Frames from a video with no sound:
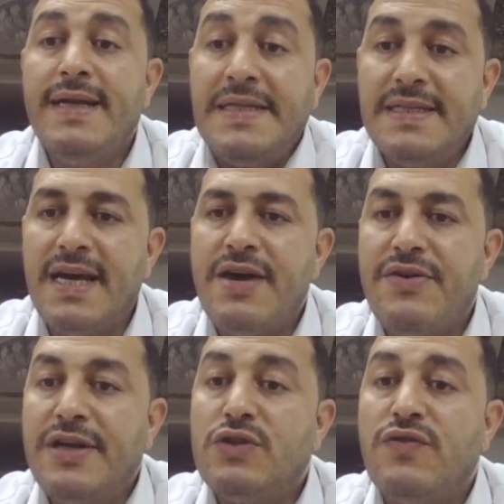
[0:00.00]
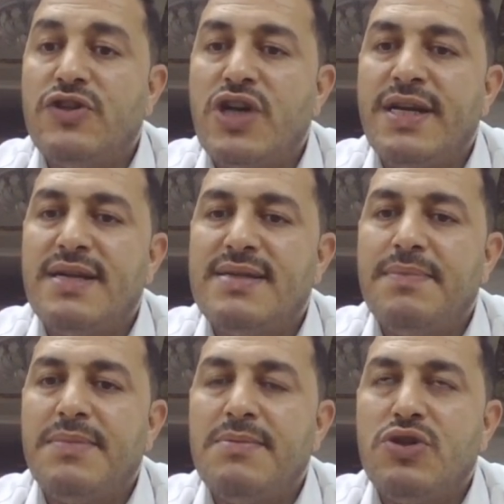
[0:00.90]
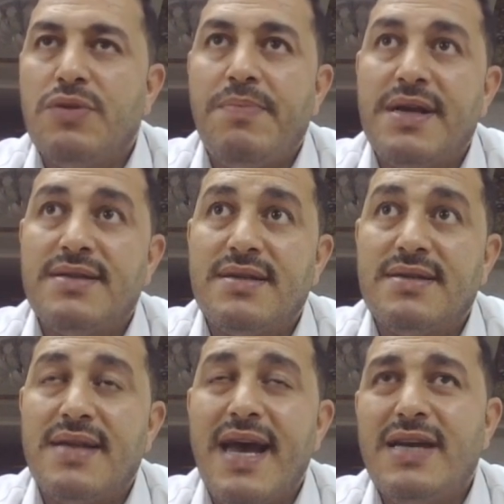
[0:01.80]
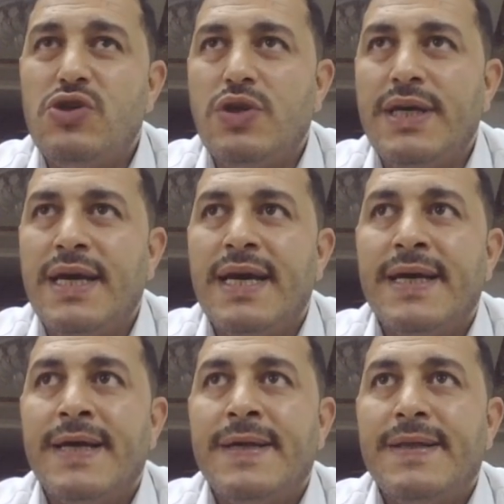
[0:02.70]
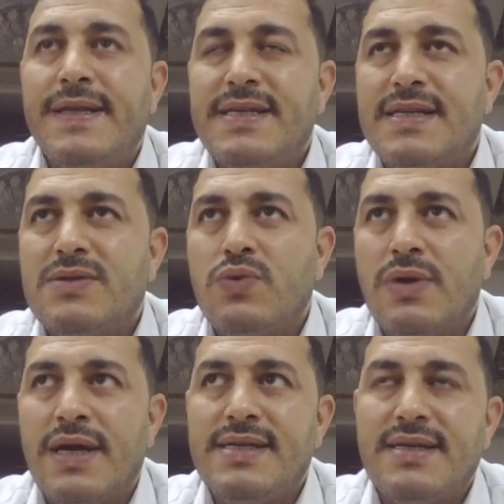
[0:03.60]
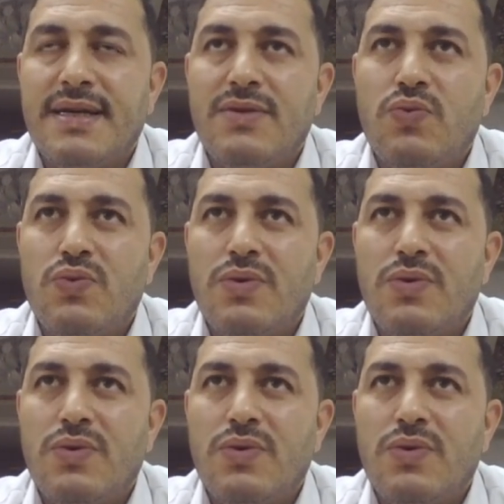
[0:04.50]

Entire rectovaginal septum should be assessed. Actually, this is when I said